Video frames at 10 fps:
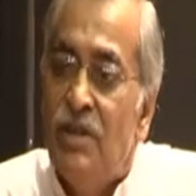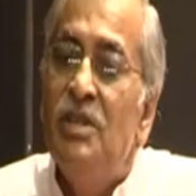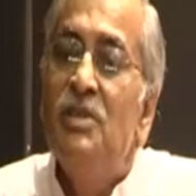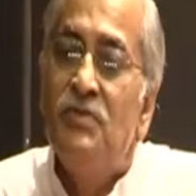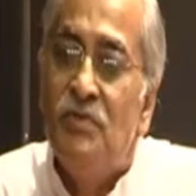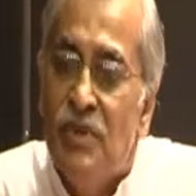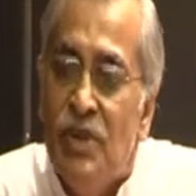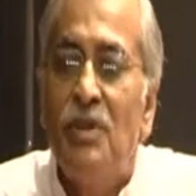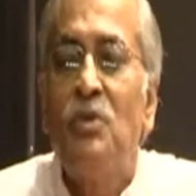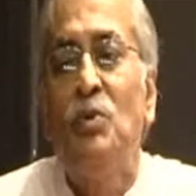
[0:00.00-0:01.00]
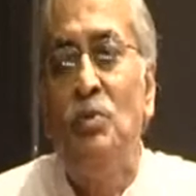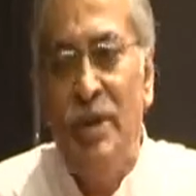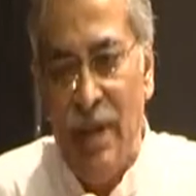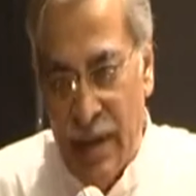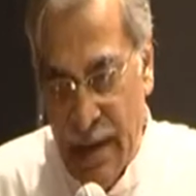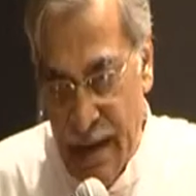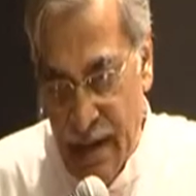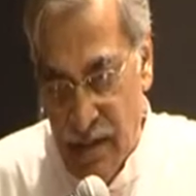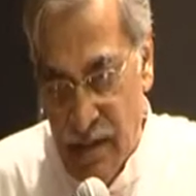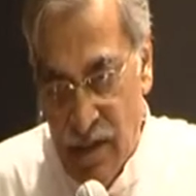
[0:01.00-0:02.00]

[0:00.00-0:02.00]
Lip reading: This fear could be allayed.